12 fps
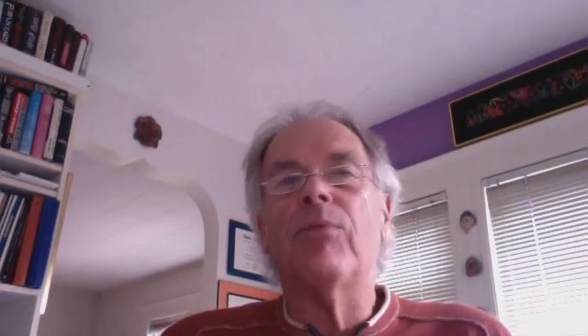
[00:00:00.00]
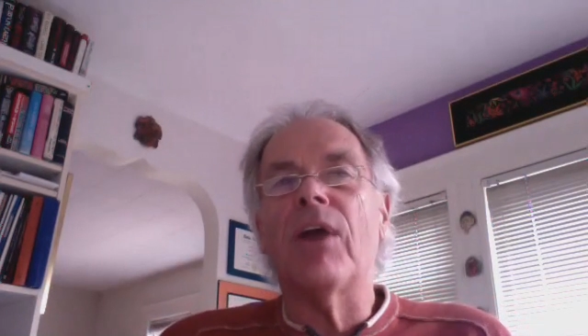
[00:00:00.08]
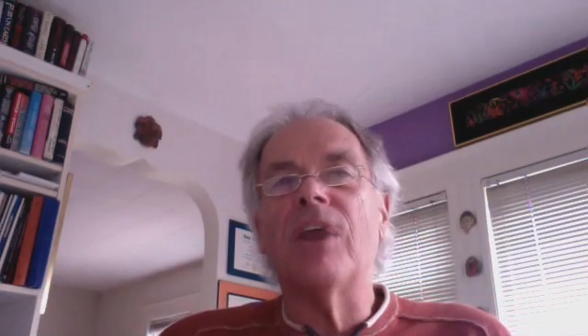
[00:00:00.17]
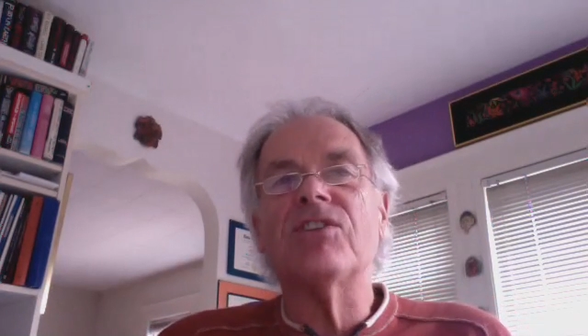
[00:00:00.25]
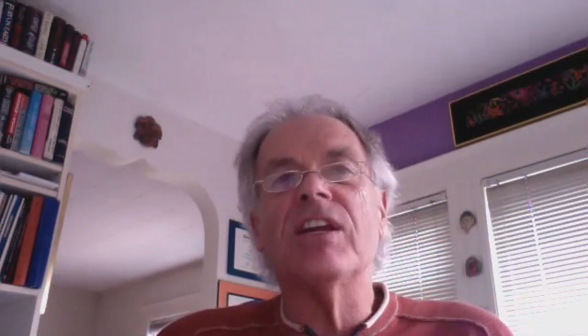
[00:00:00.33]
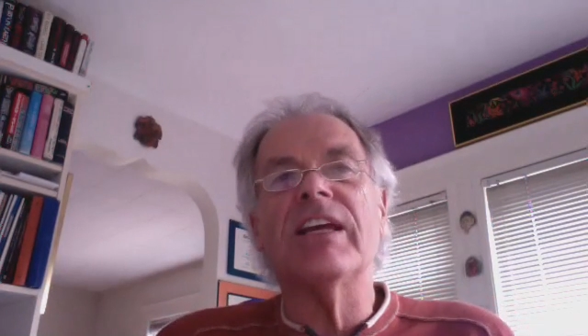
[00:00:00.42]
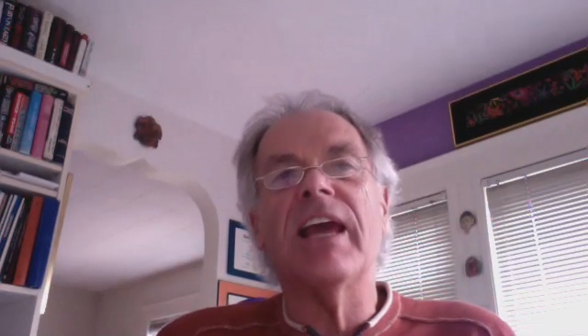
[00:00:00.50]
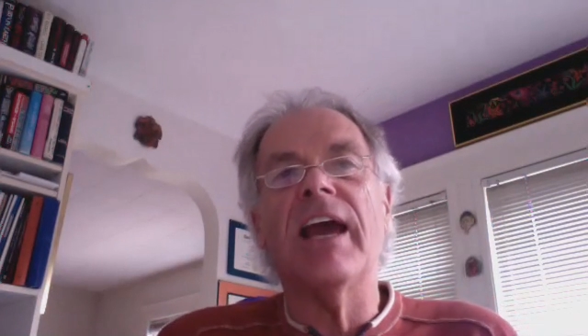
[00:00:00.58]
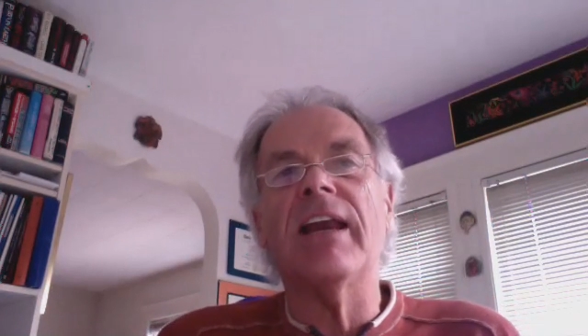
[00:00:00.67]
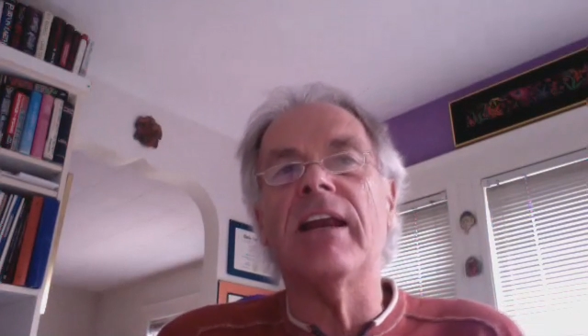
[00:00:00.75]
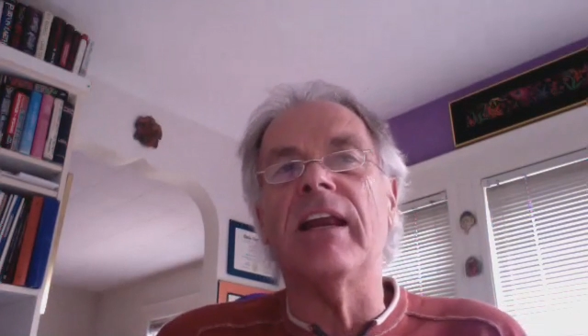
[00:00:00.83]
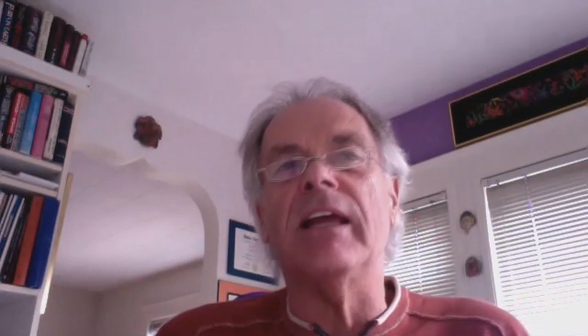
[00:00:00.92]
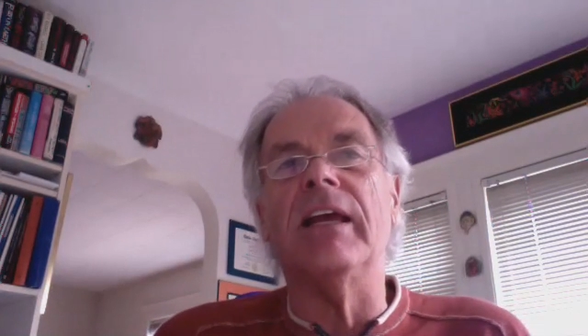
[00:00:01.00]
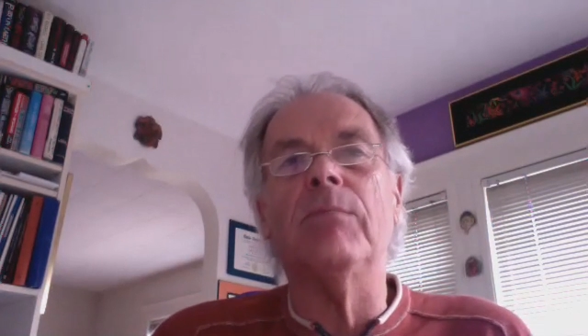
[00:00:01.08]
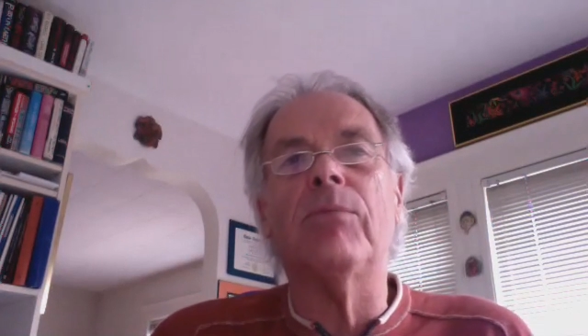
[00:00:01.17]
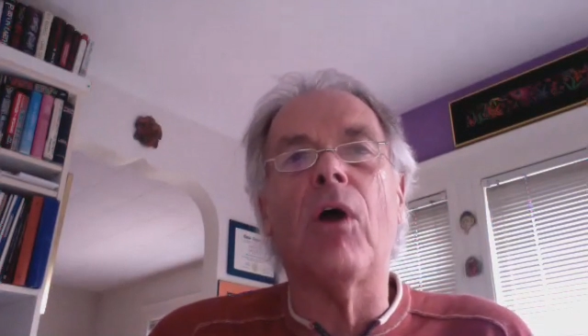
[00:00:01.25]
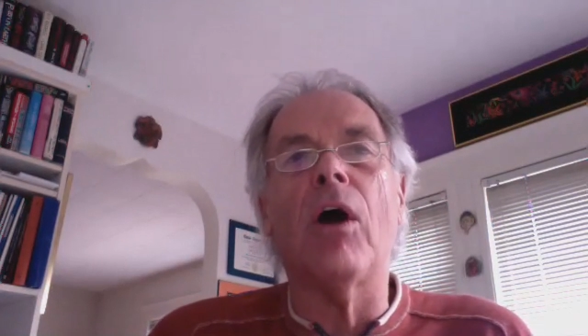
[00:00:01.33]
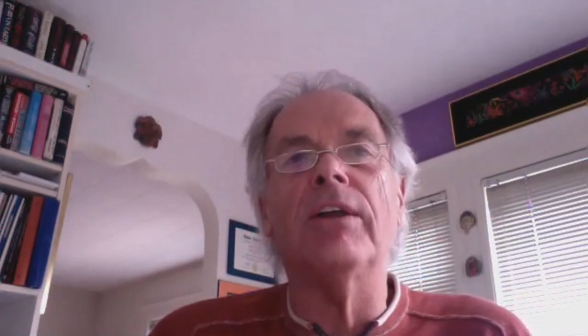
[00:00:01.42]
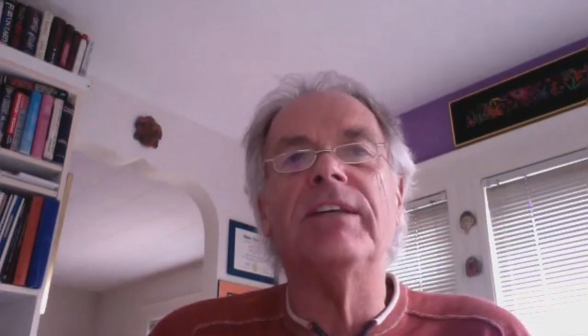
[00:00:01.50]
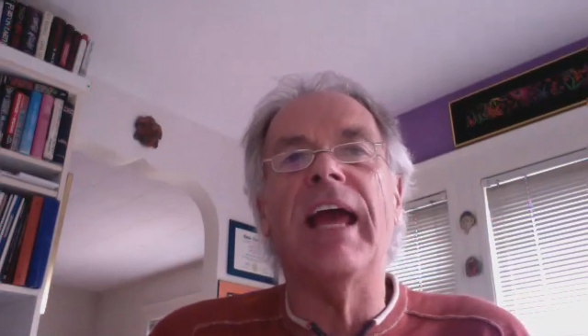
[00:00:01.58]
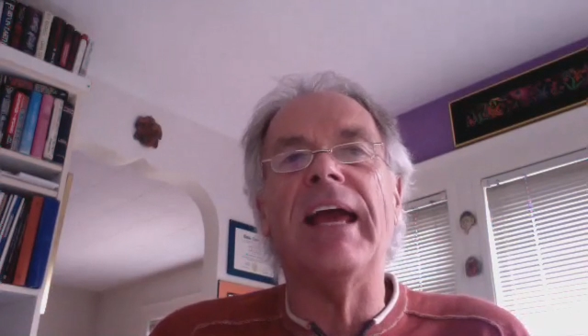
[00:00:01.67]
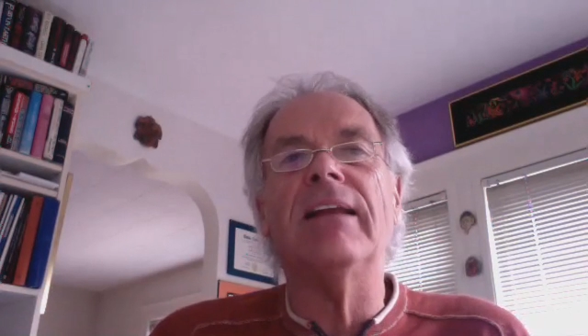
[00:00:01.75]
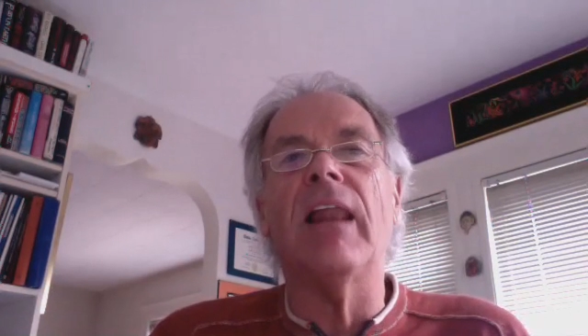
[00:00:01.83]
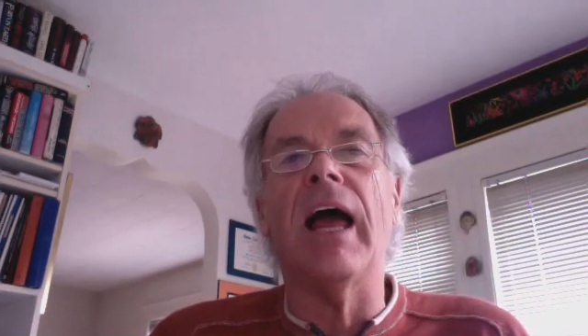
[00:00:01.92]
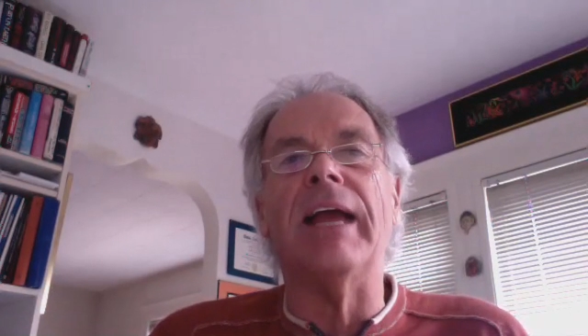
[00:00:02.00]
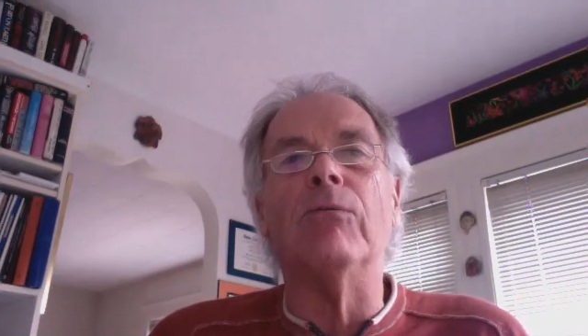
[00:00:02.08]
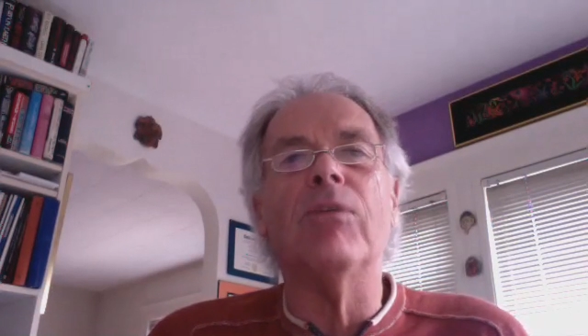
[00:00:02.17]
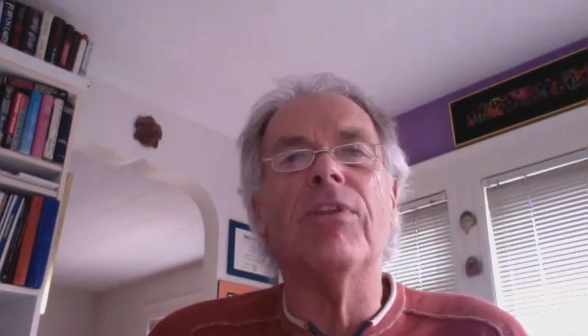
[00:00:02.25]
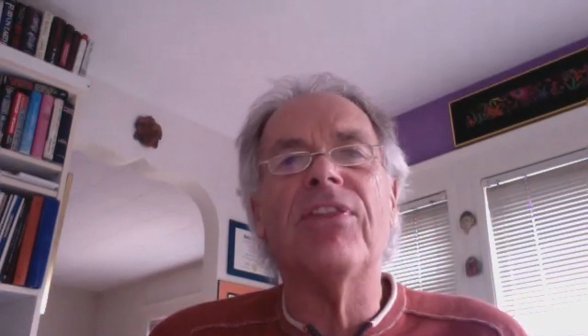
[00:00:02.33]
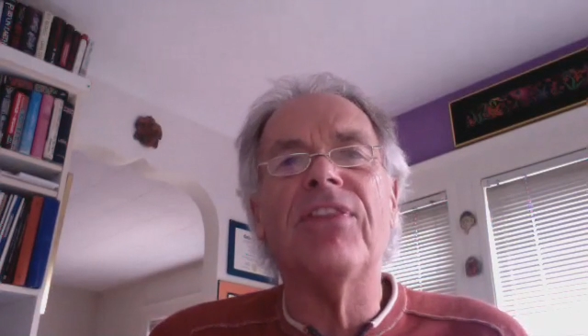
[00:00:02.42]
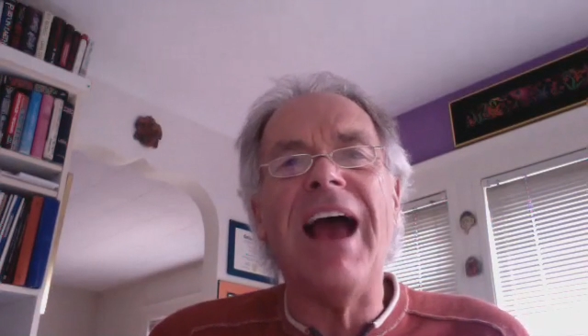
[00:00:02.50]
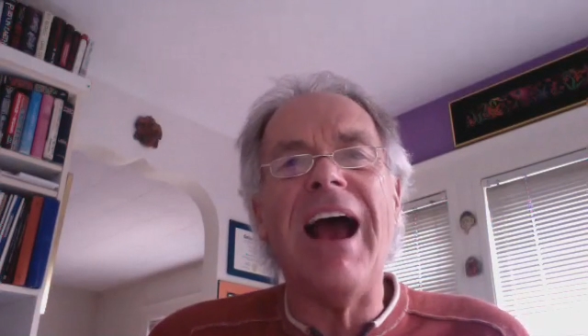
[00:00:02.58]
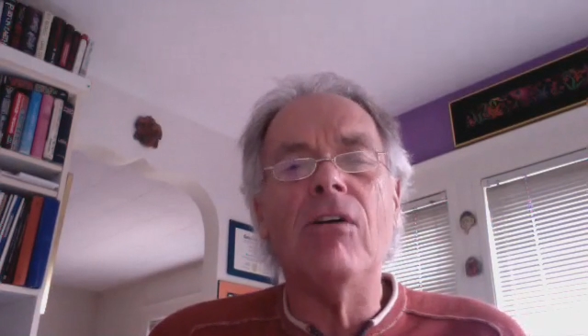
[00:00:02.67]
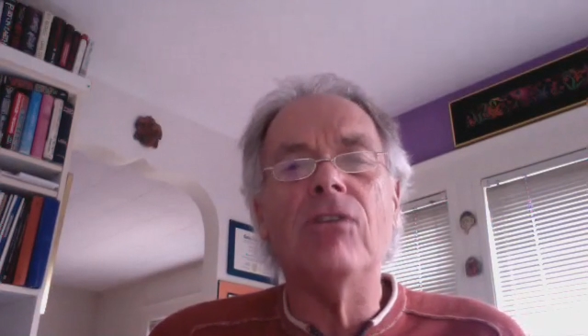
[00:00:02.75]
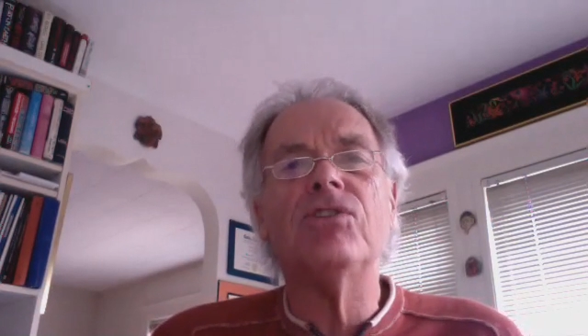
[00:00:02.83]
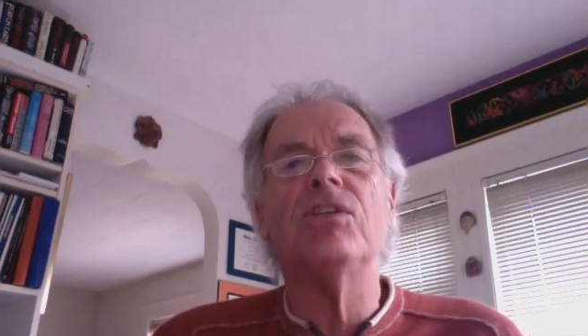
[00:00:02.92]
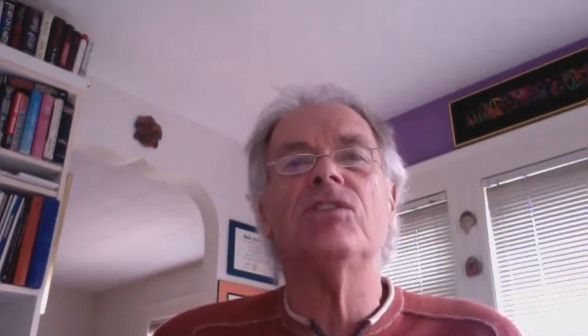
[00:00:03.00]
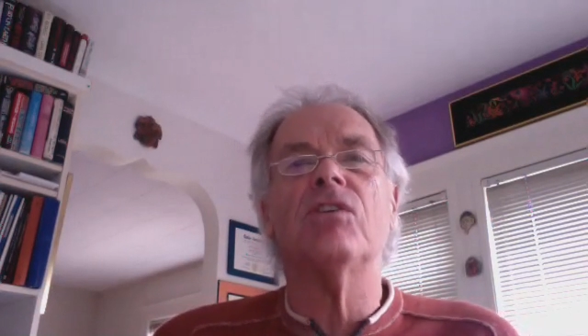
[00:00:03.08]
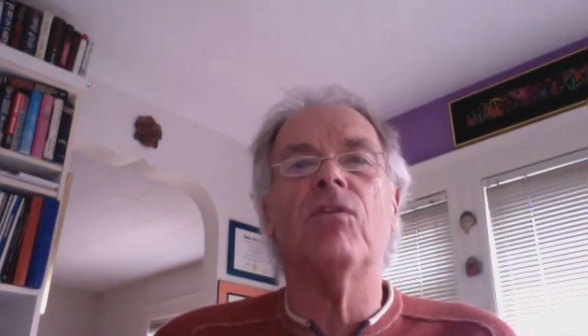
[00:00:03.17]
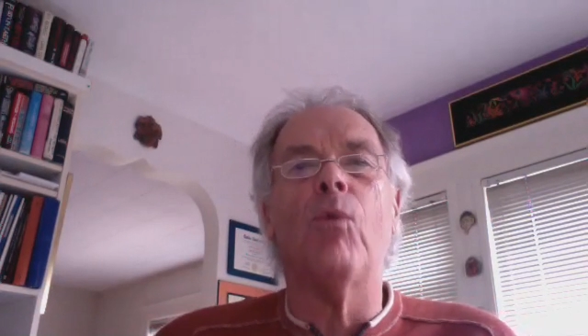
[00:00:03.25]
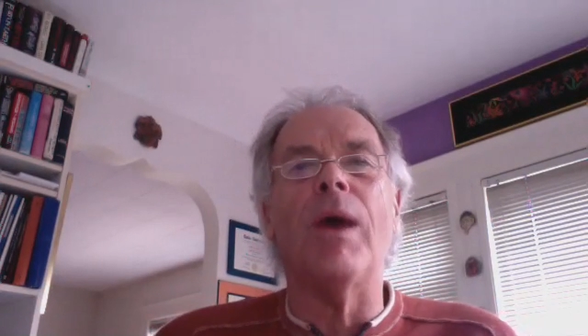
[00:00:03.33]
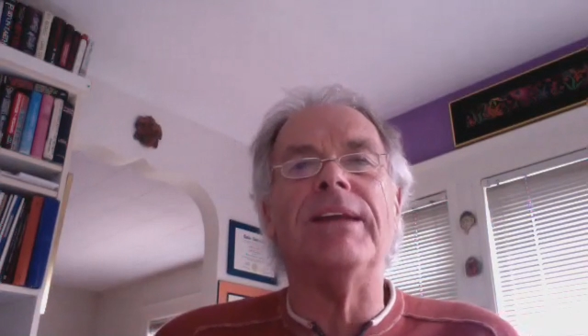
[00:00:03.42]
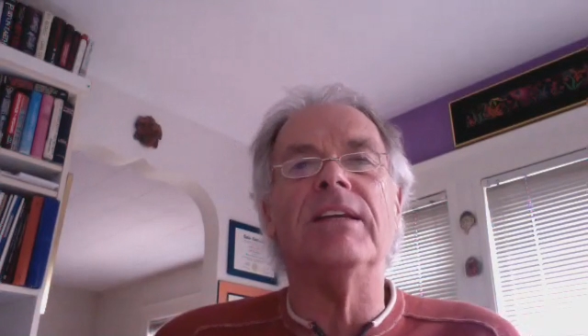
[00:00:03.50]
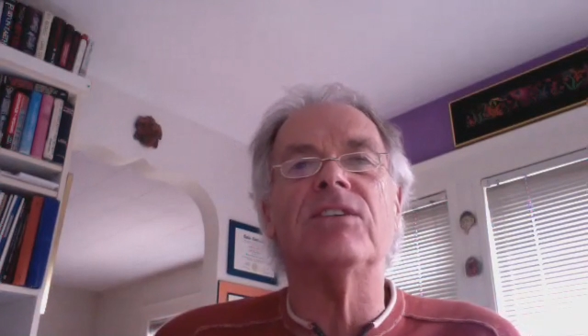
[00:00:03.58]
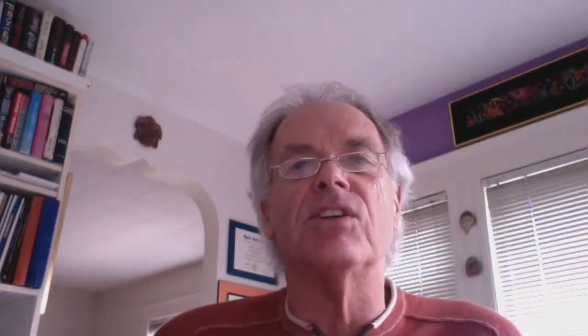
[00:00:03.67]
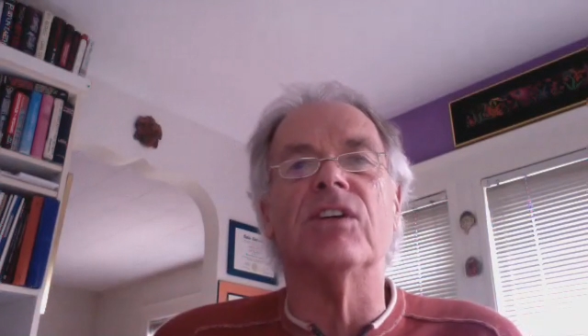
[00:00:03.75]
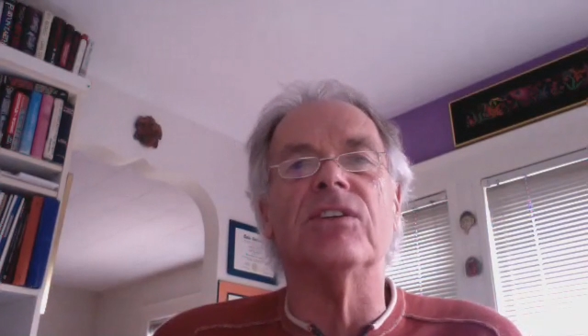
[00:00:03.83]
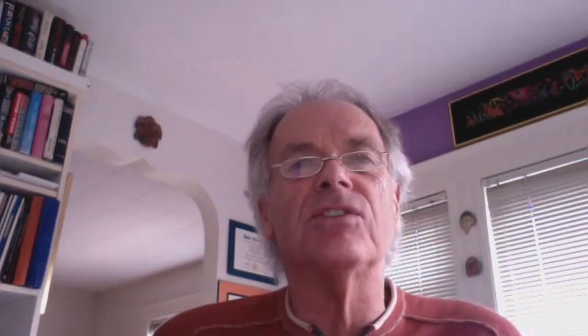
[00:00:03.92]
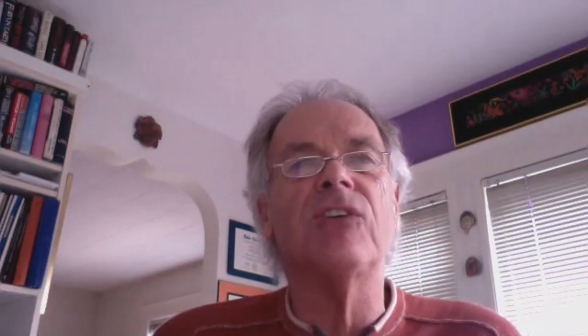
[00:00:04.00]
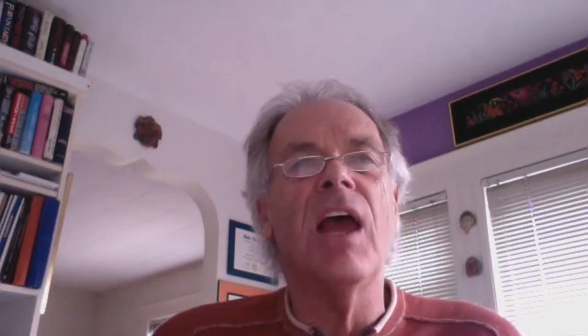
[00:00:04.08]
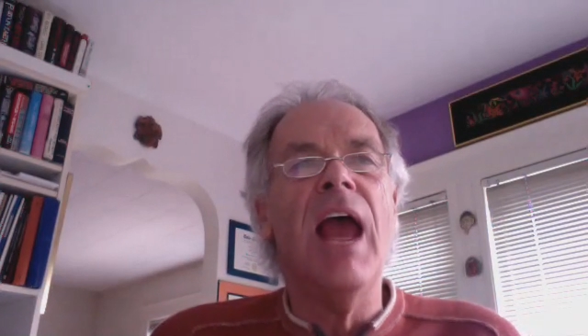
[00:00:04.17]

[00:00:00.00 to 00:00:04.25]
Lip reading: President Kennedy in broad daylight with thousands of witnesses